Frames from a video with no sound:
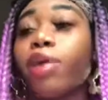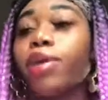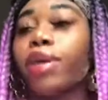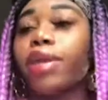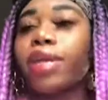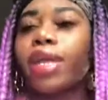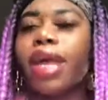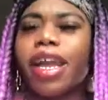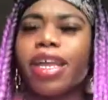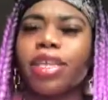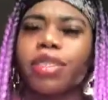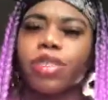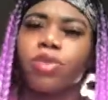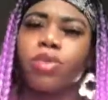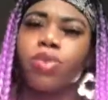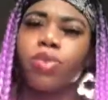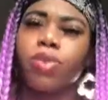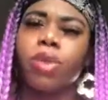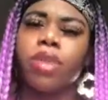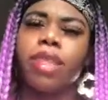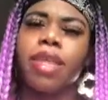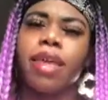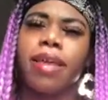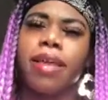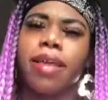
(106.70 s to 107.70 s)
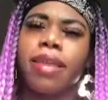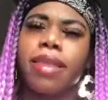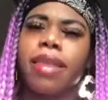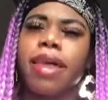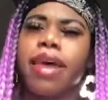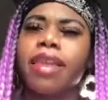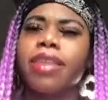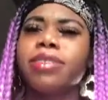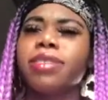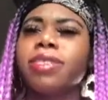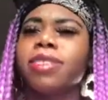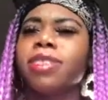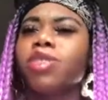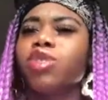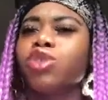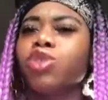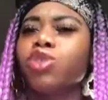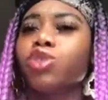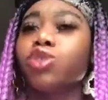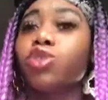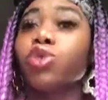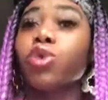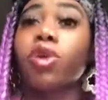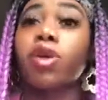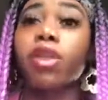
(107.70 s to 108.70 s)
in high school that a lot of teachers
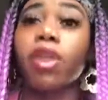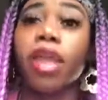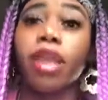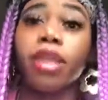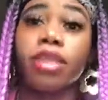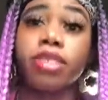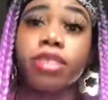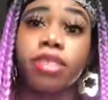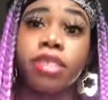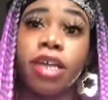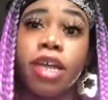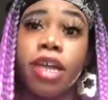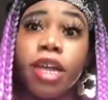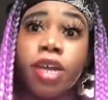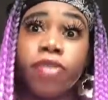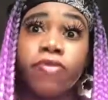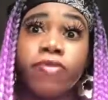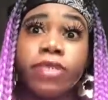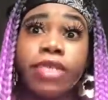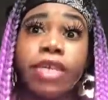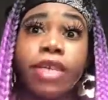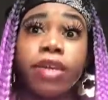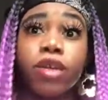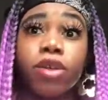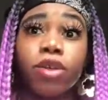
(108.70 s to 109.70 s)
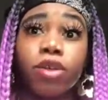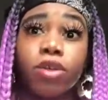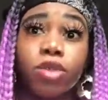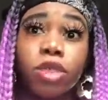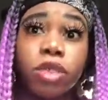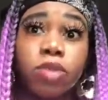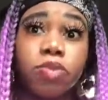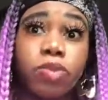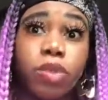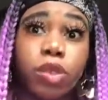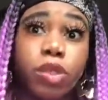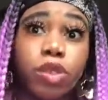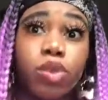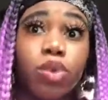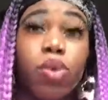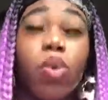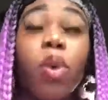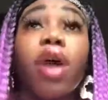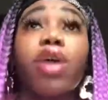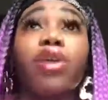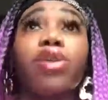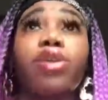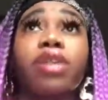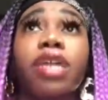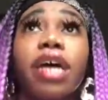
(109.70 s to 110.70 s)
or a lot of staff tells you while
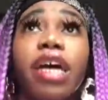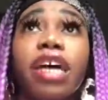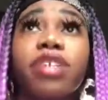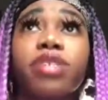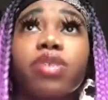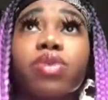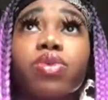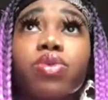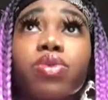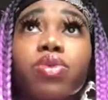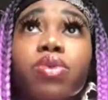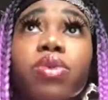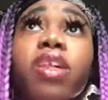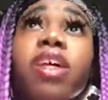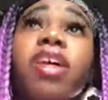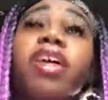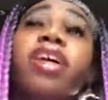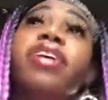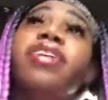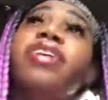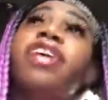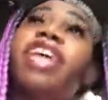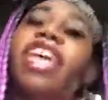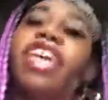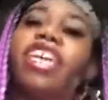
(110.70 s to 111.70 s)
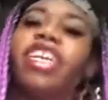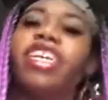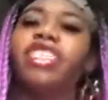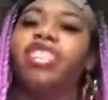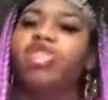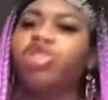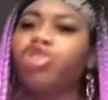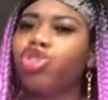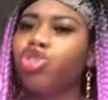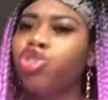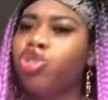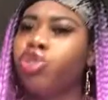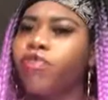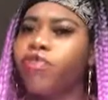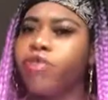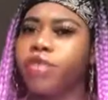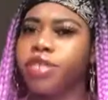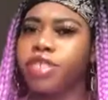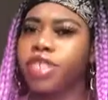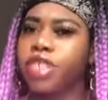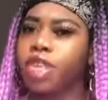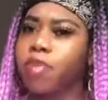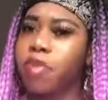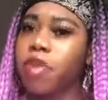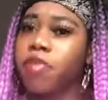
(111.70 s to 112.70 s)
you're in high school, it's true for
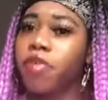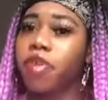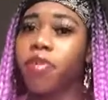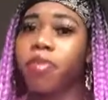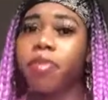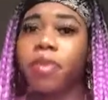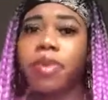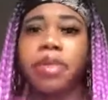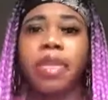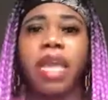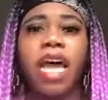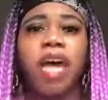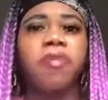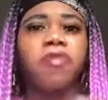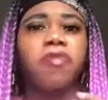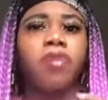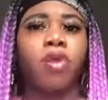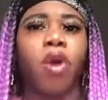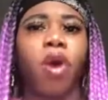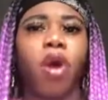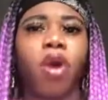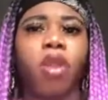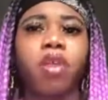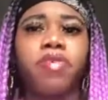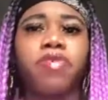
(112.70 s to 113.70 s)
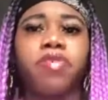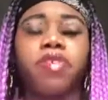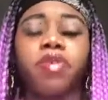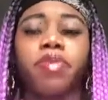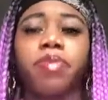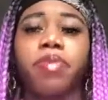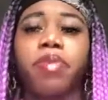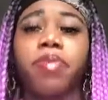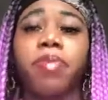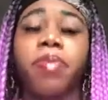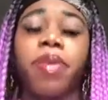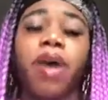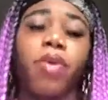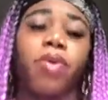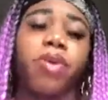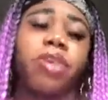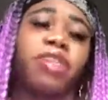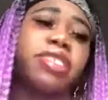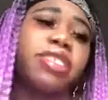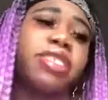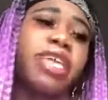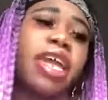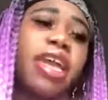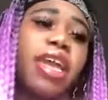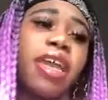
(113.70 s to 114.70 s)
some of them, but not for all of them. But I want to
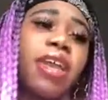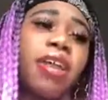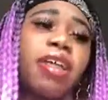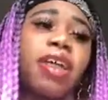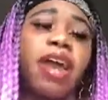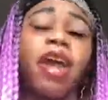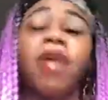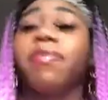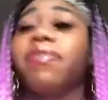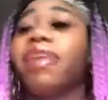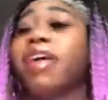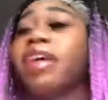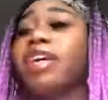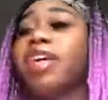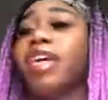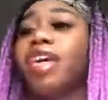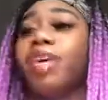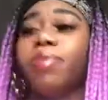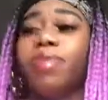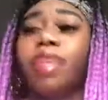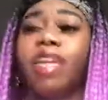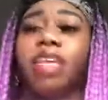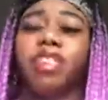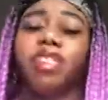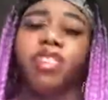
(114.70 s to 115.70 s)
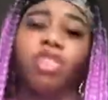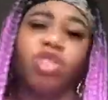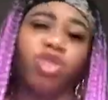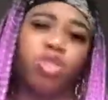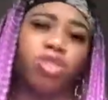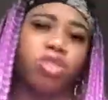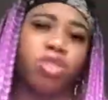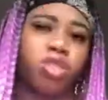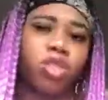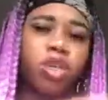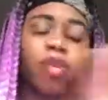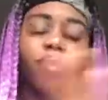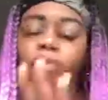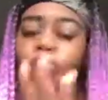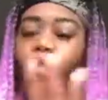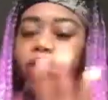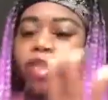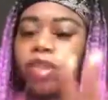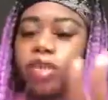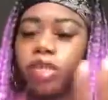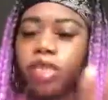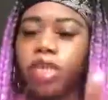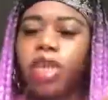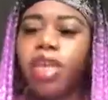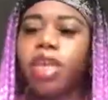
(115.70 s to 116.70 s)
say, I'm not coming at the teachers or nothing for this.
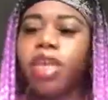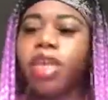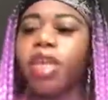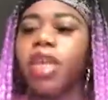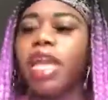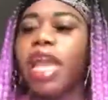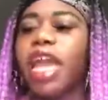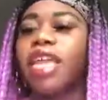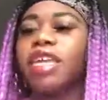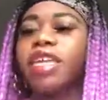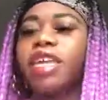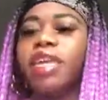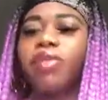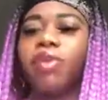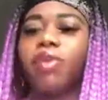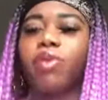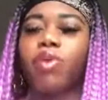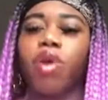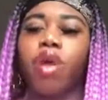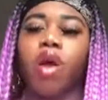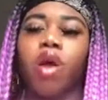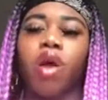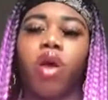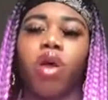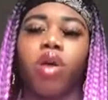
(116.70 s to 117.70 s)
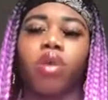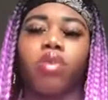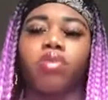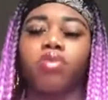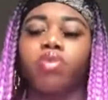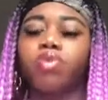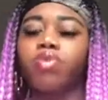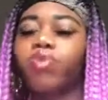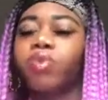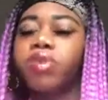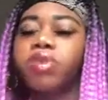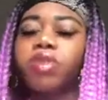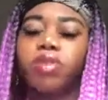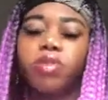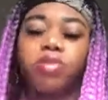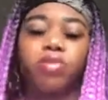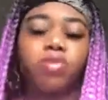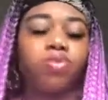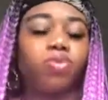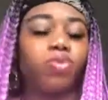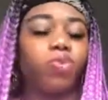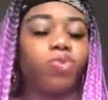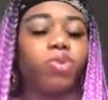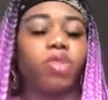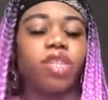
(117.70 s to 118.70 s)
Ain't nothing wrong with
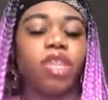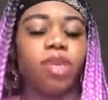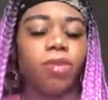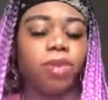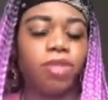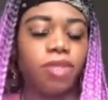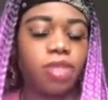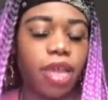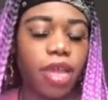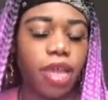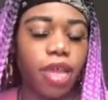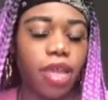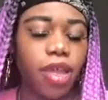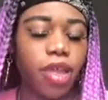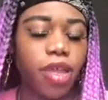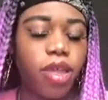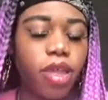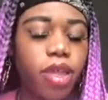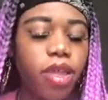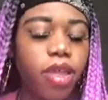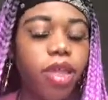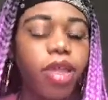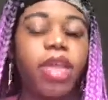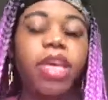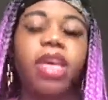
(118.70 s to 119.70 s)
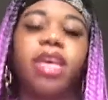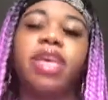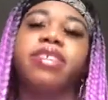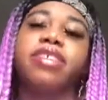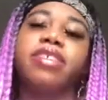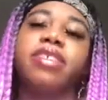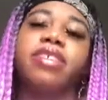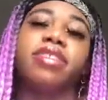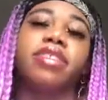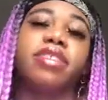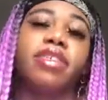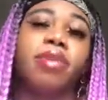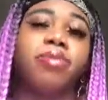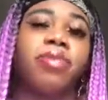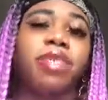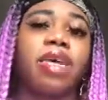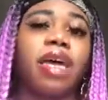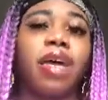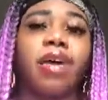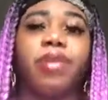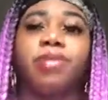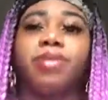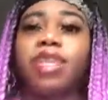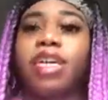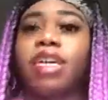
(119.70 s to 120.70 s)
what they be saying. It's just
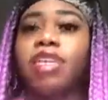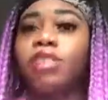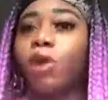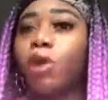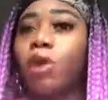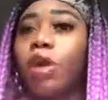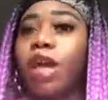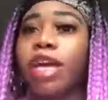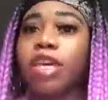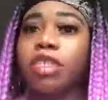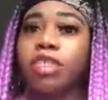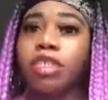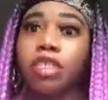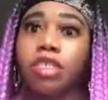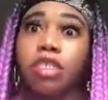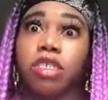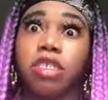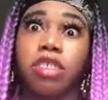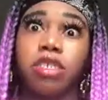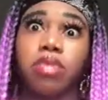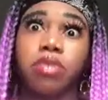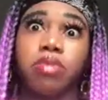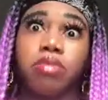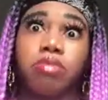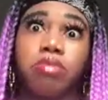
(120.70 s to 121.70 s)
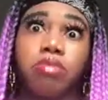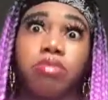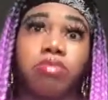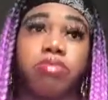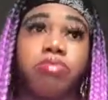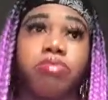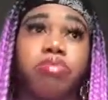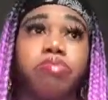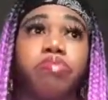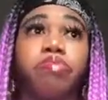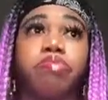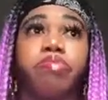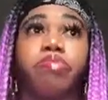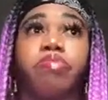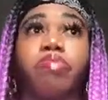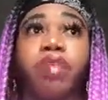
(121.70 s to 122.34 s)
sometimes they don't actually be